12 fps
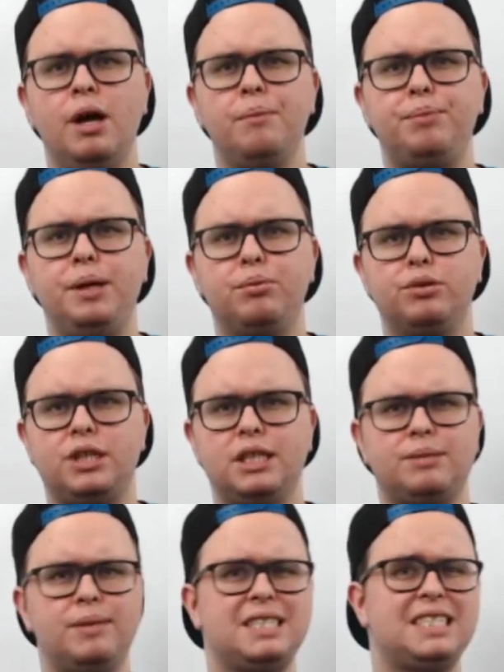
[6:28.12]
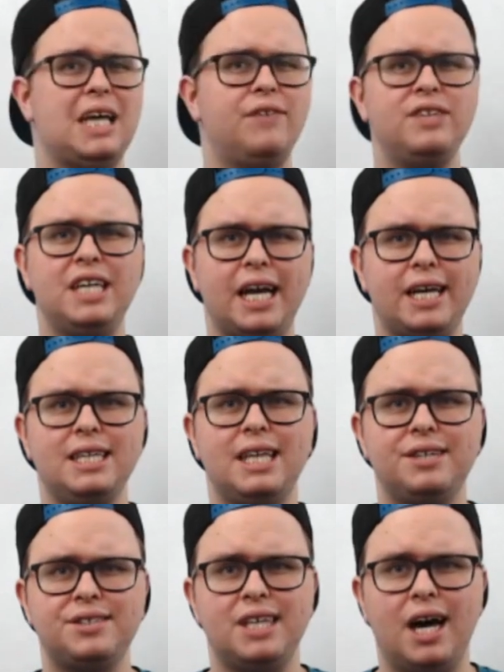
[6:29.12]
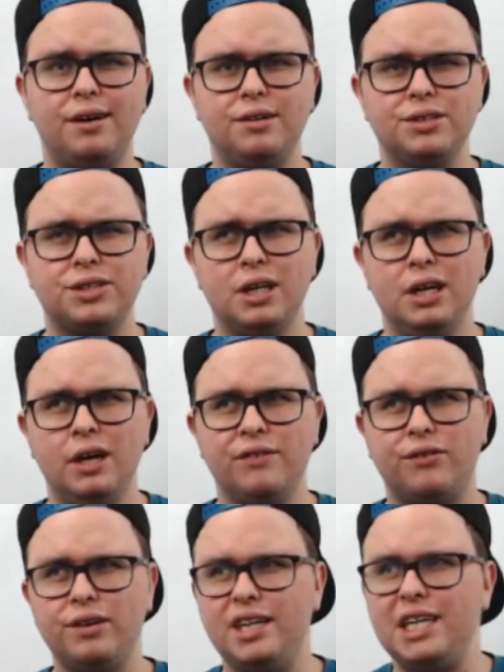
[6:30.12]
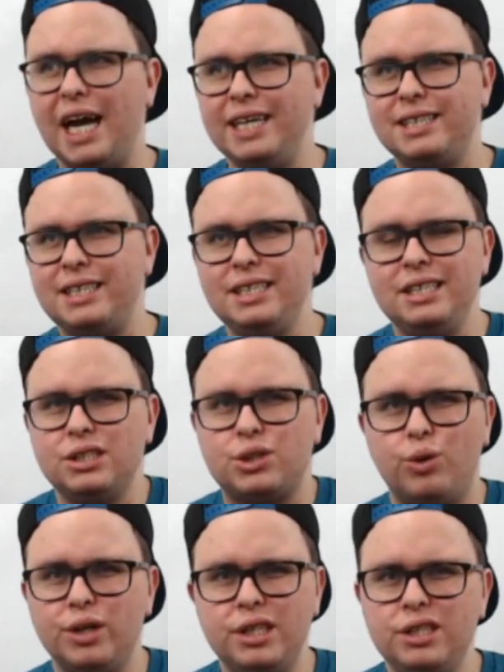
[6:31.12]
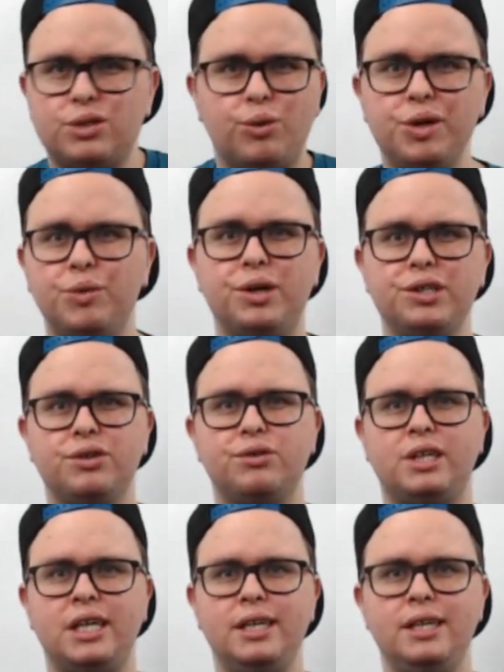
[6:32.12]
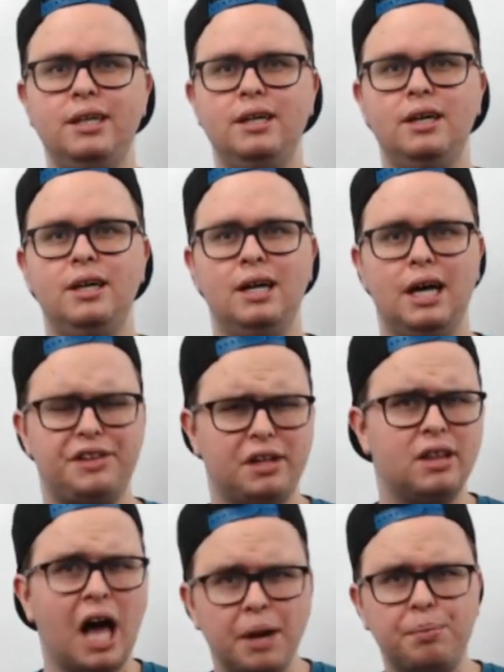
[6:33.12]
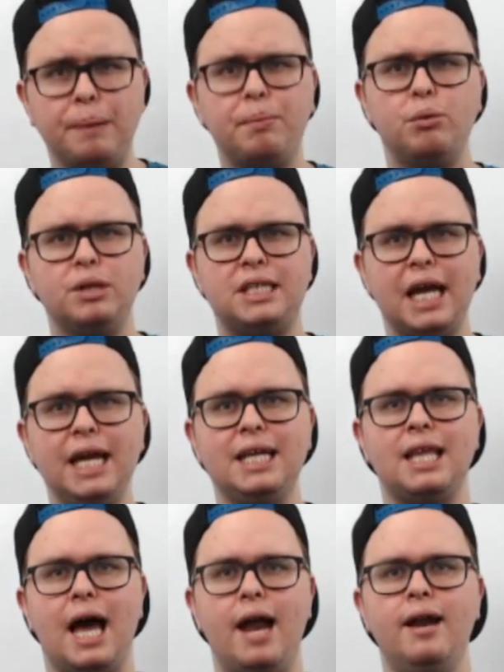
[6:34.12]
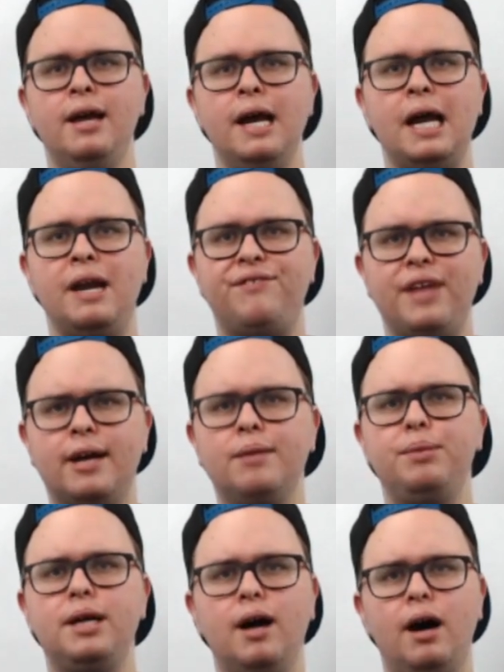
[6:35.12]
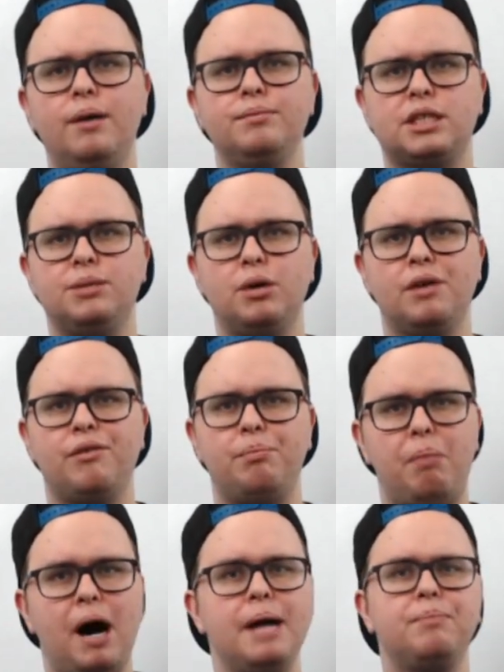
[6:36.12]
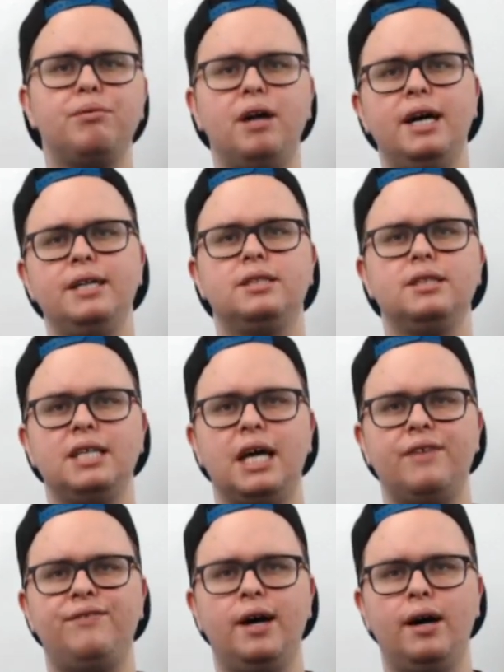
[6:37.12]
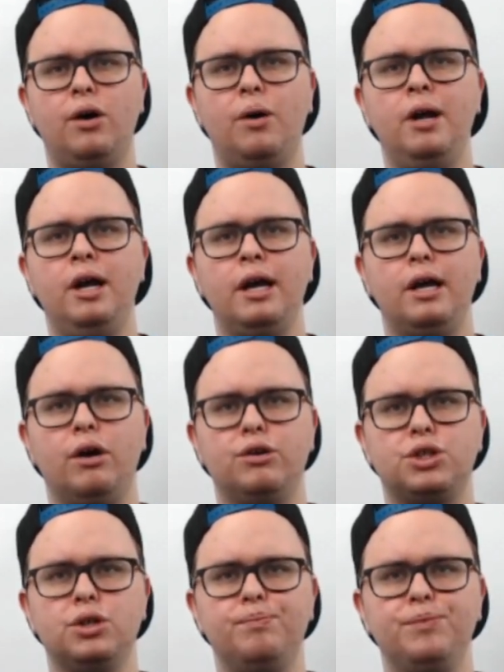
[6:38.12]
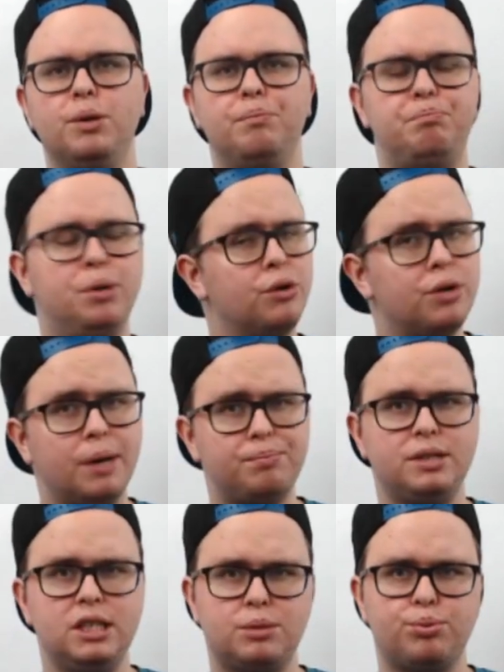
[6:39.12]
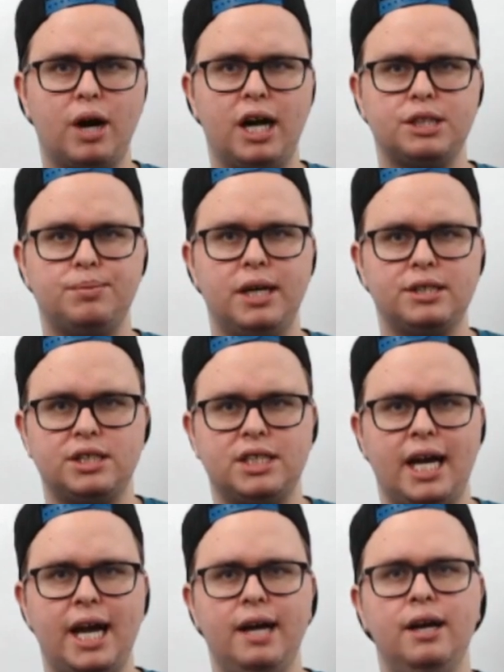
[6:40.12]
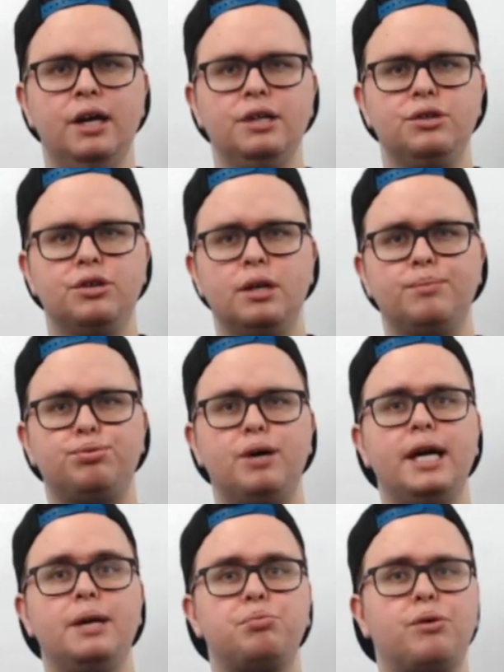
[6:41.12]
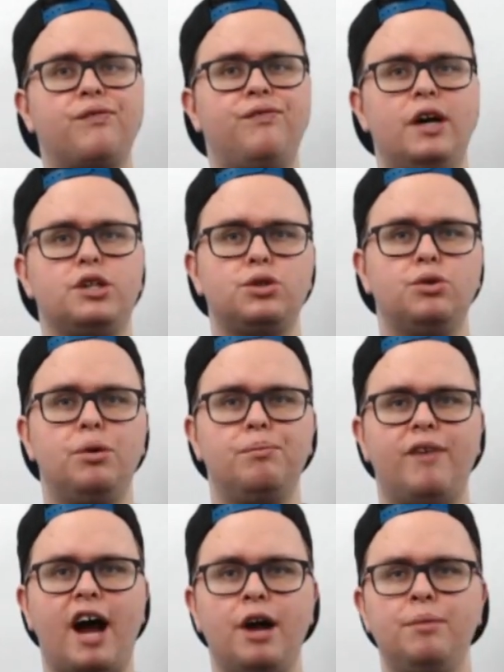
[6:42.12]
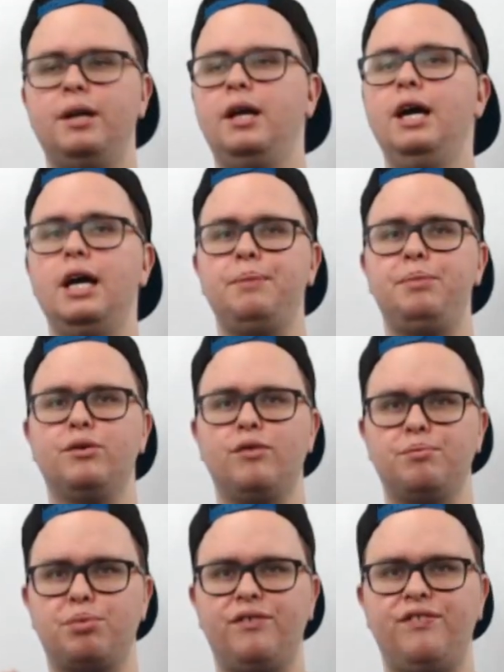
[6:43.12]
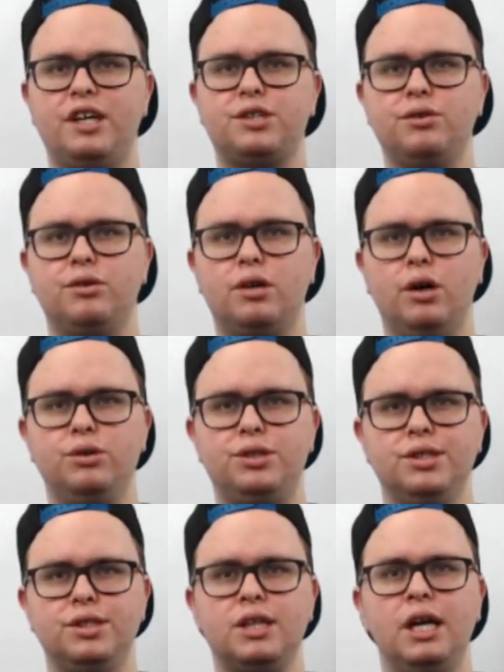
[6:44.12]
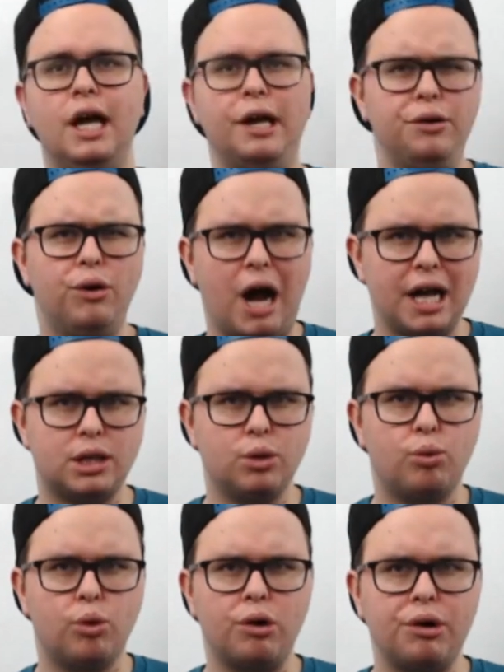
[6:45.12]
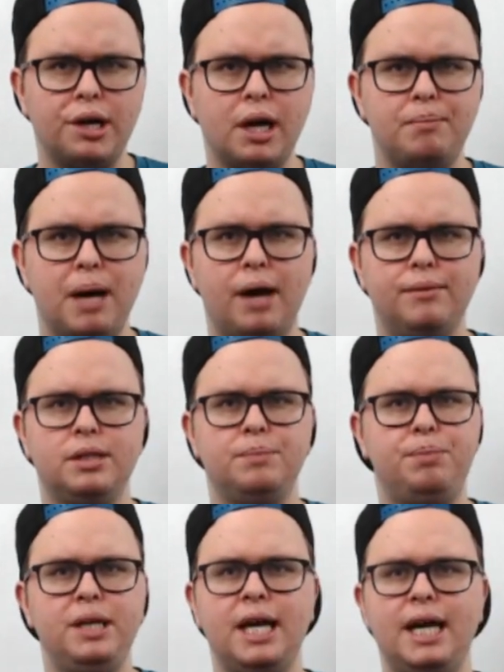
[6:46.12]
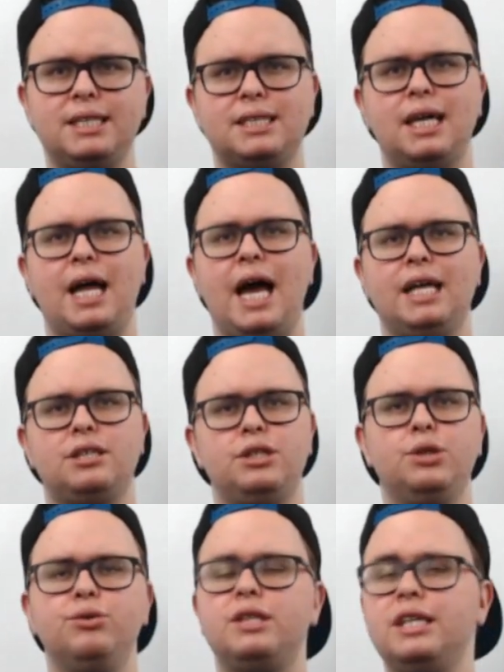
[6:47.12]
people a chance to make $70,000, $80,000 for a 19, 20, 21-year-old kid, I think a lot of people would take that. And if they could become somewhat of a pipeline to the NFL and also, build up these prospects and say, hey, you're going to play in a professional environment and be around professional coaches, and you don't have to worry about the BS that has to do with